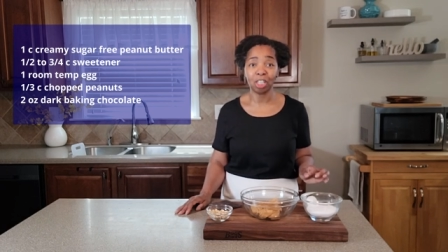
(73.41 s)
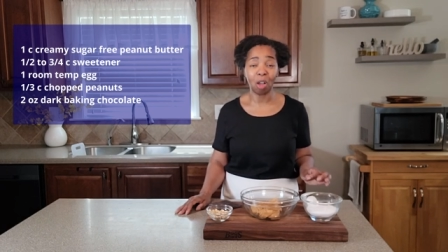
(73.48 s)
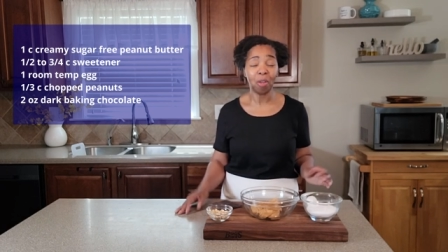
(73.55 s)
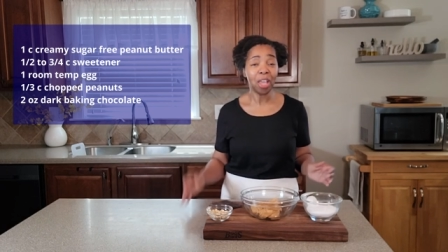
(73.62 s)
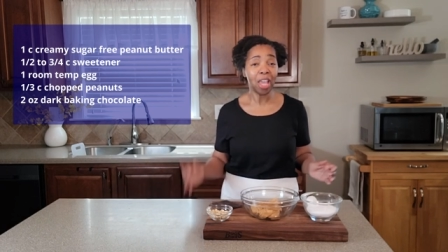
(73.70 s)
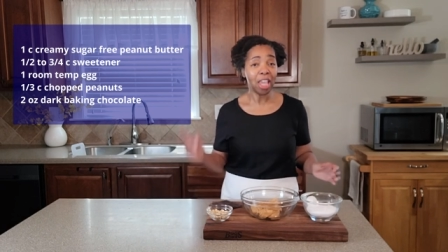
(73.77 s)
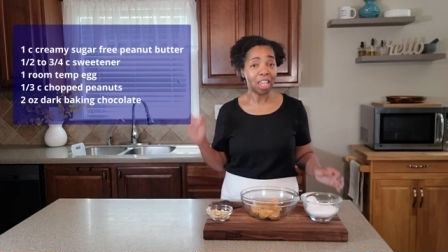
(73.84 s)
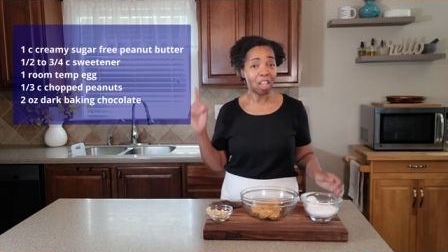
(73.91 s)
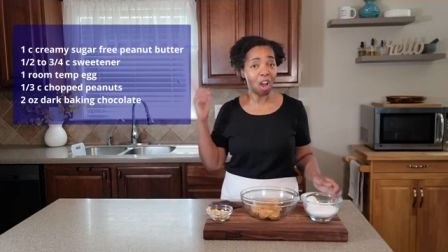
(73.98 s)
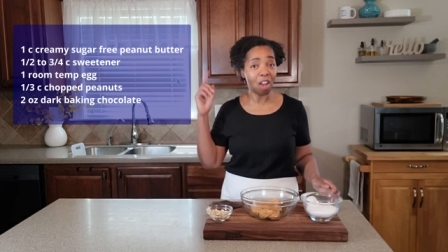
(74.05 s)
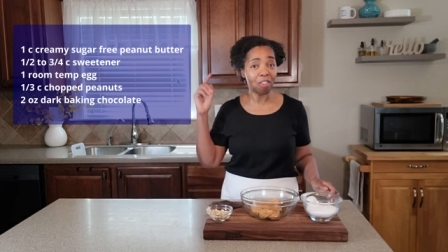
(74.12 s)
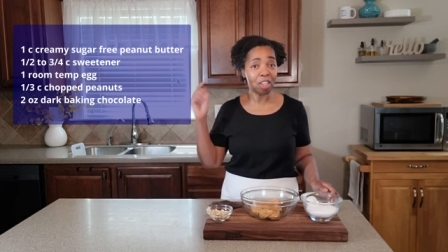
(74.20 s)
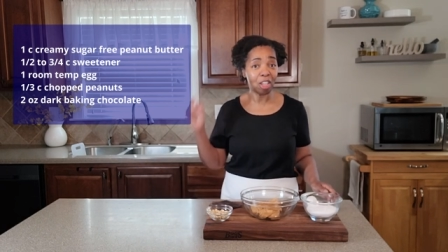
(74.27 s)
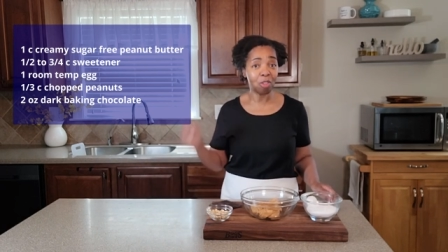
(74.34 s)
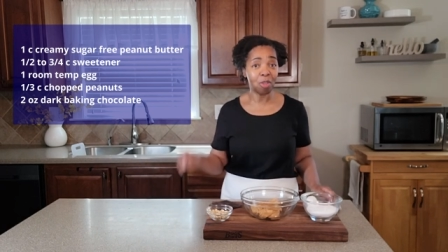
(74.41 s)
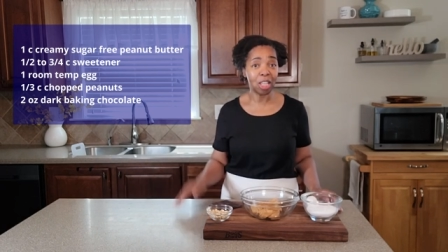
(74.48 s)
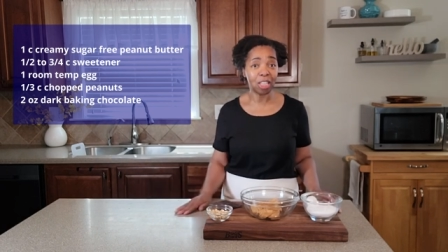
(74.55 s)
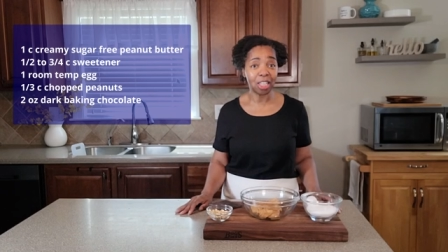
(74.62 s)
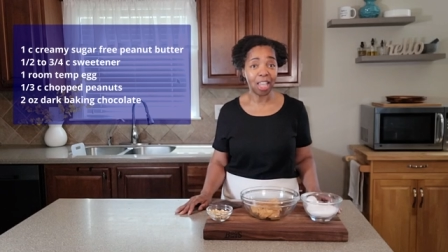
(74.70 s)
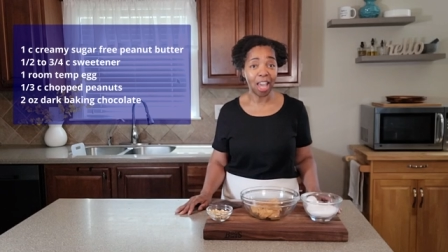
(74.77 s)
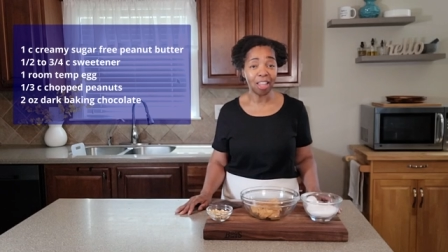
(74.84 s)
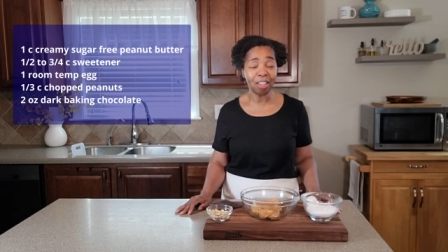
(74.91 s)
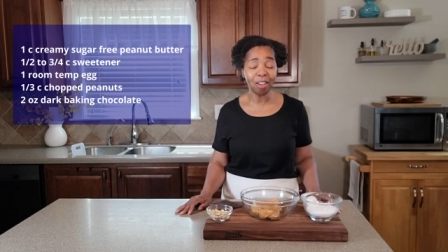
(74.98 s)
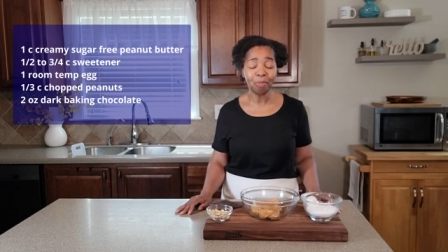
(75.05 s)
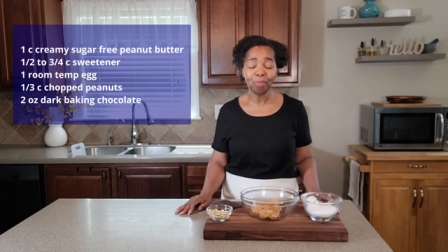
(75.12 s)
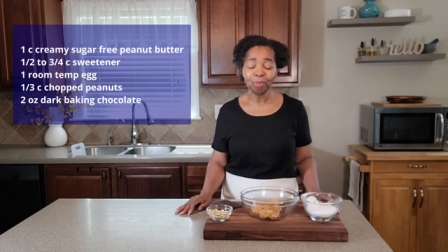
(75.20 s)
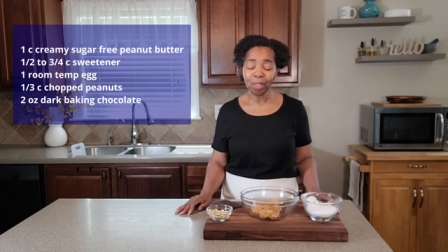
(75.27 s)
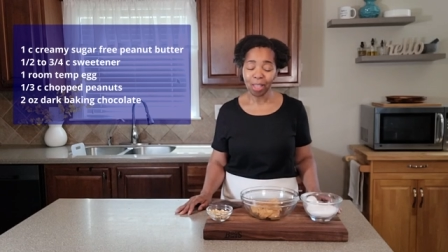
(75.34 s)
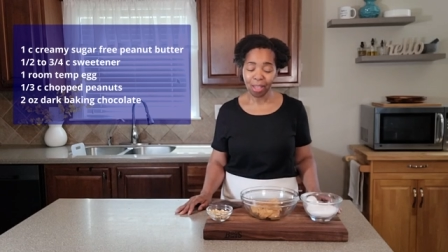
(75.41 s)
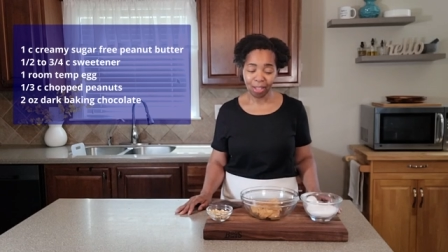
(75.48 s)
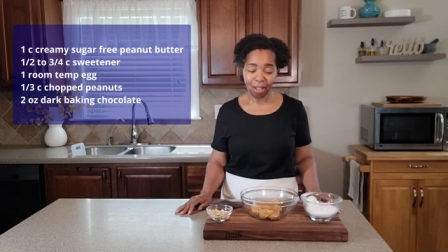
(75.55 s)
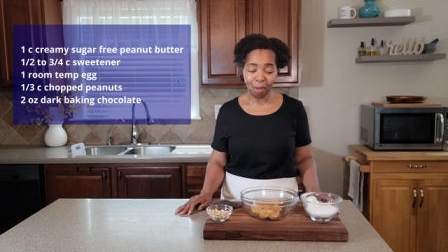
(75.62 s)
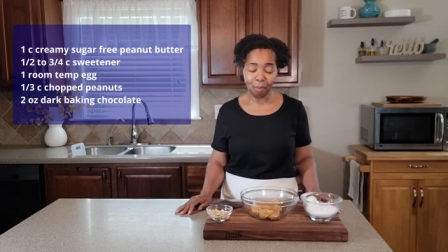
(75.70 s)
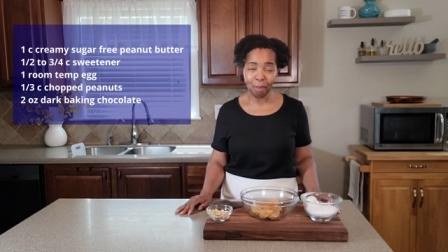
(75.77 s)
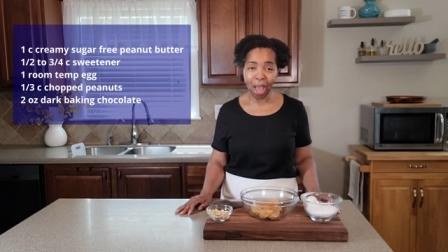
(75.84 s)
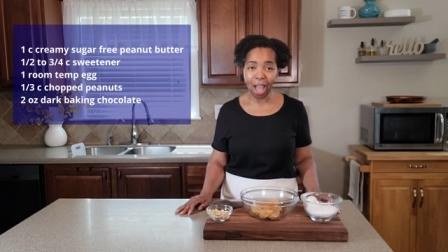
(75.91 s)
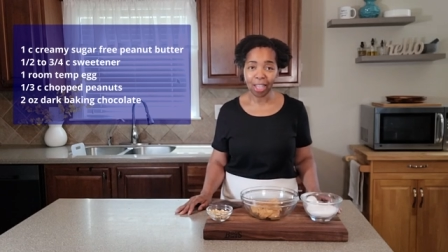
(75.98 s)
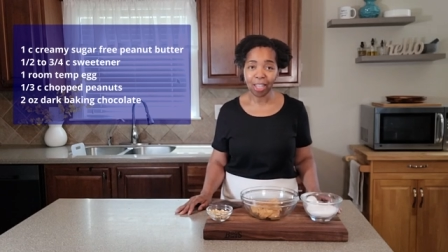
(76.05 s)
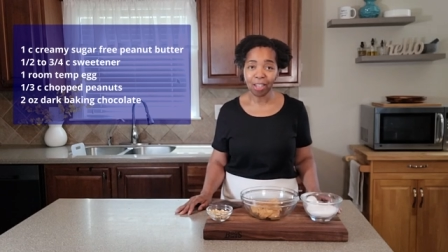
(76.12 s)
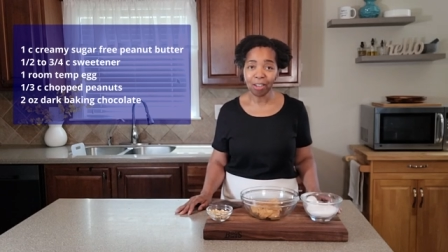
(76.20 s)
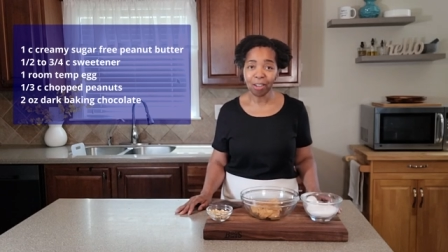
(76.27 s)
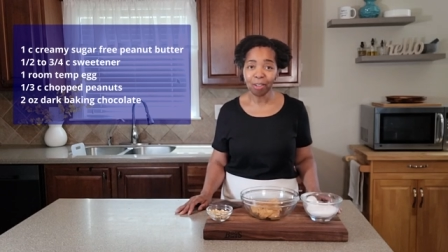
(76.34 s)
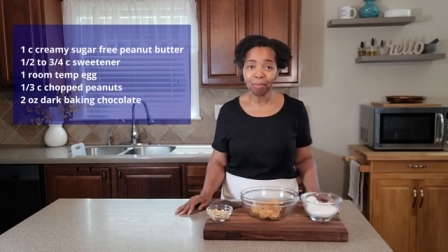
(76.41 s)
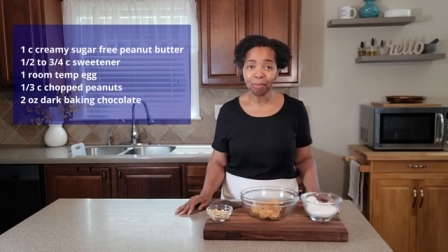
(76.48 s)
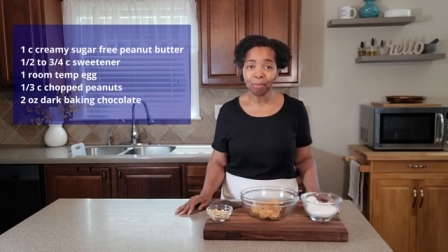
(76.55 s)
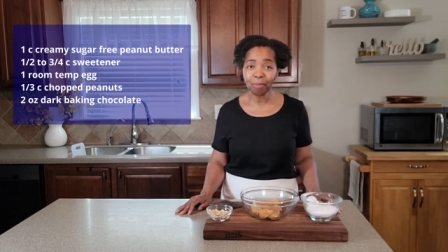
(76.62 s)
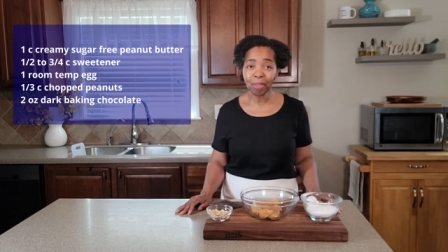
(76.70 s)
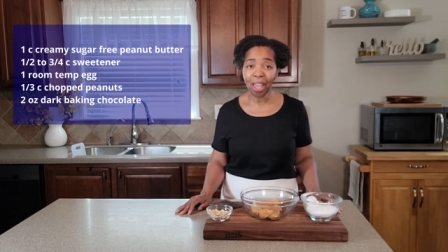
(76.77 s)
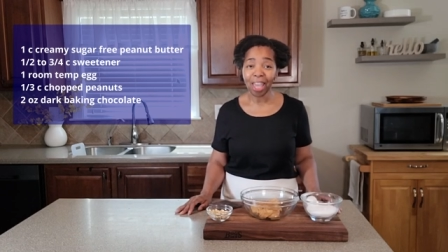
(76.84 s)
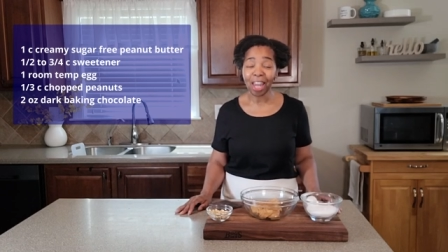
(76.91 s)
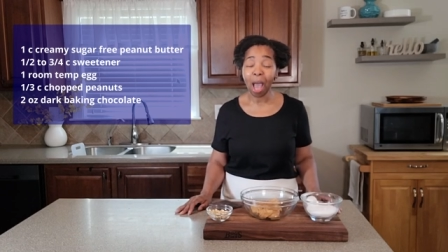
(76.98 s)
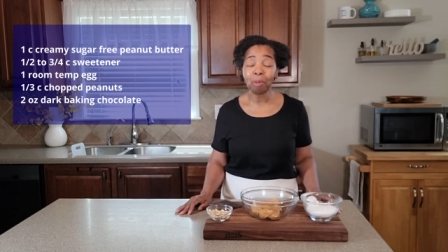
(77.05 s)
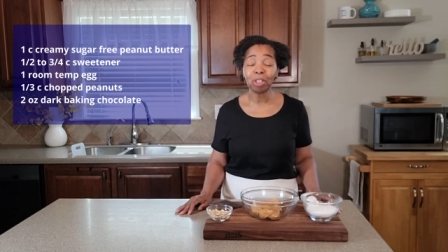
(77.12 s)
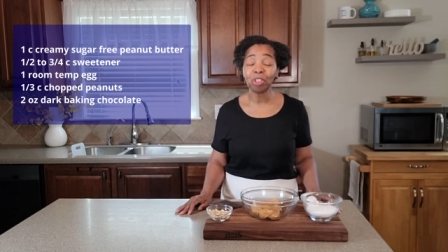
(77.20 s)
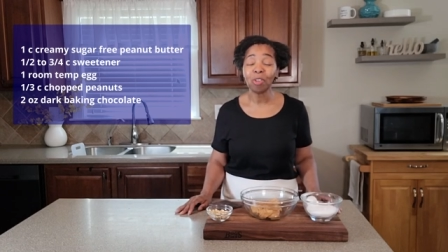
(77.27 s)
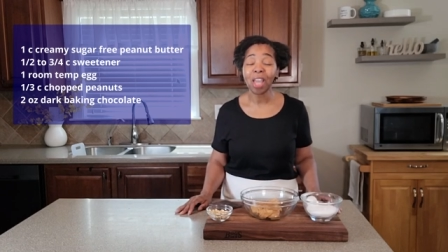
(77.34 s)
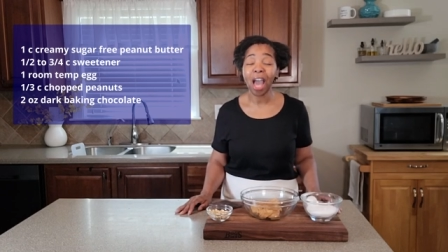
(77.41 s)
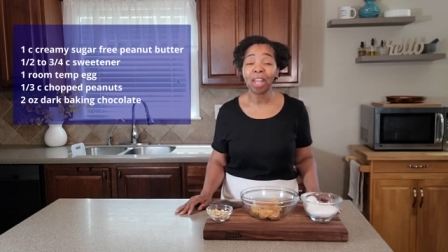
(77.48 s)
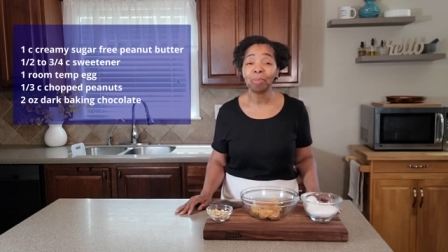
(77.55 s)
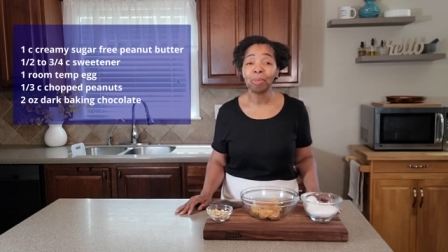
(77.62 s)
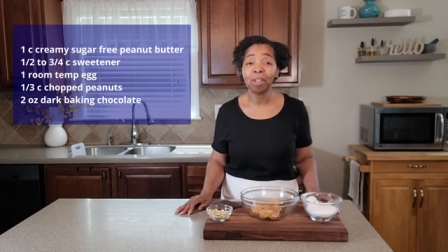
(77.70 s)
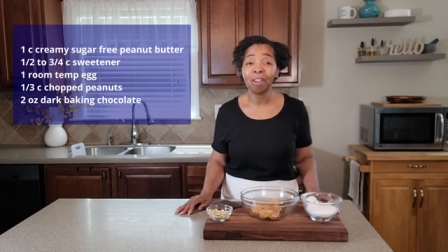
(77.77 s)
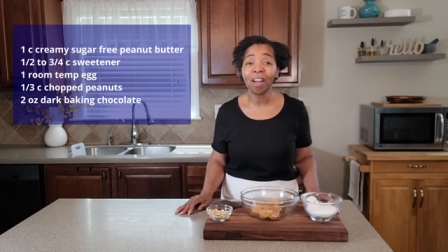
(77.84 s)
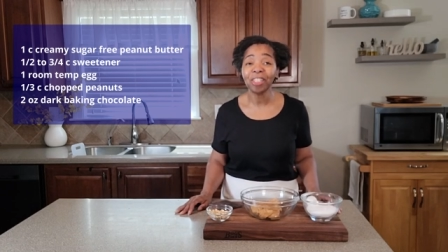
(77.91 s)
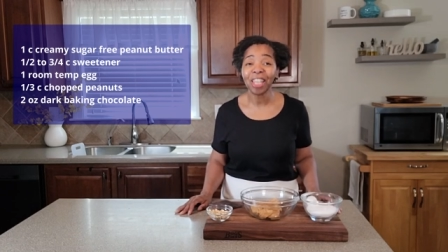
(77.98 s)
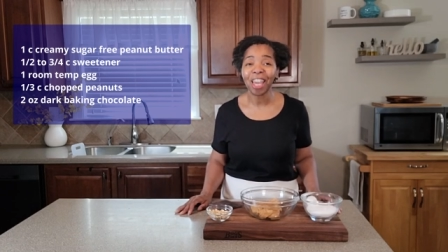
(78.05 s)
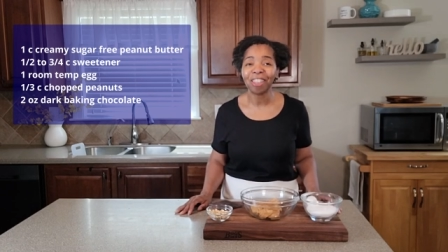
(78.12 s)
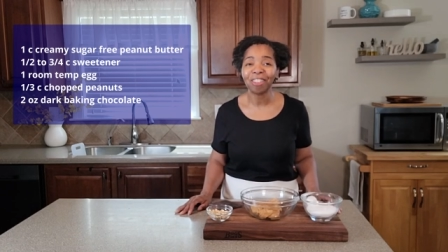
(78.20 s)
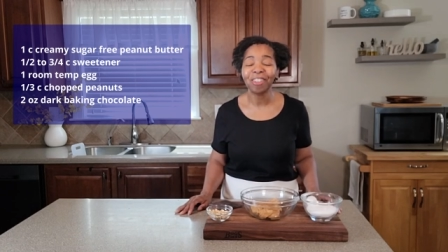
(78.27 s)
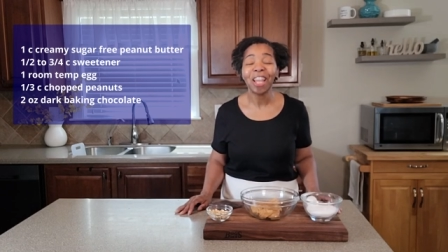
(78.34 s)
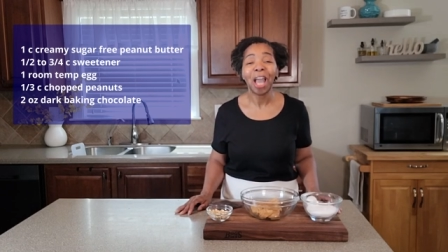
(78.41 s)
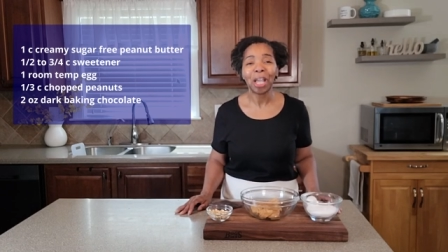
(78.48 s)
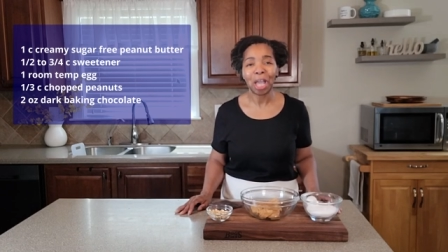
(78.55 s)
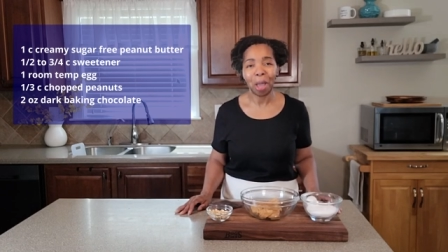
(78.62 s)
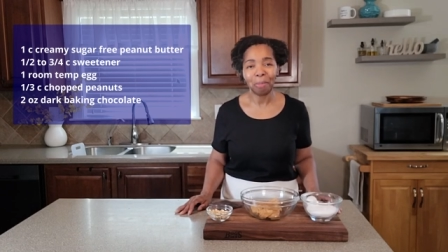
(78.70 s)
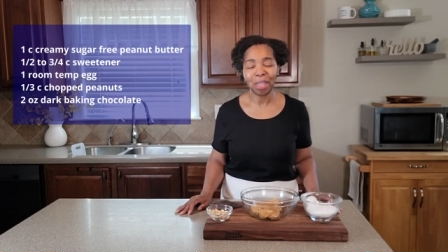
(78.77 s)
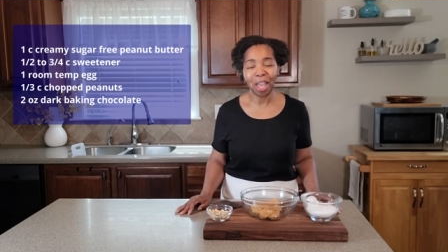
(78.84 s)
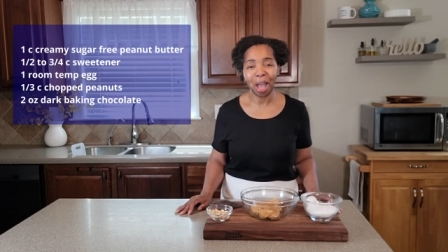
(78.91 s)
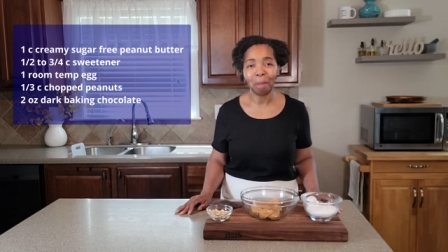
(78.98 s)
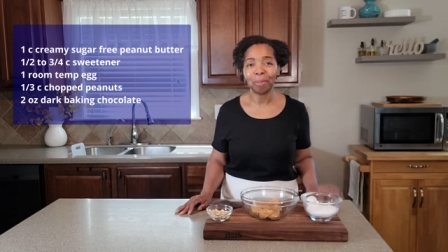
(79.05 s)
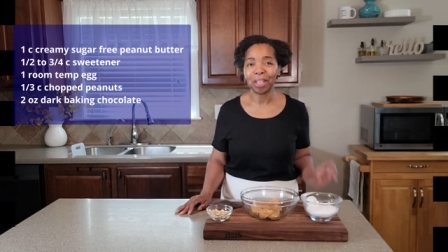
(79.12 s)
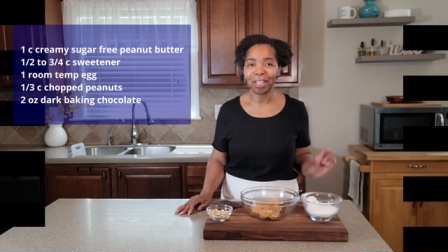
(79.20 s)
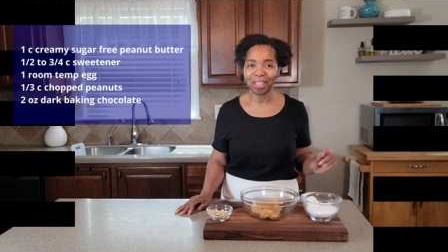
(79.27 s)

So get all your ingredients together, come back here, and I will show you how to put it all together coming up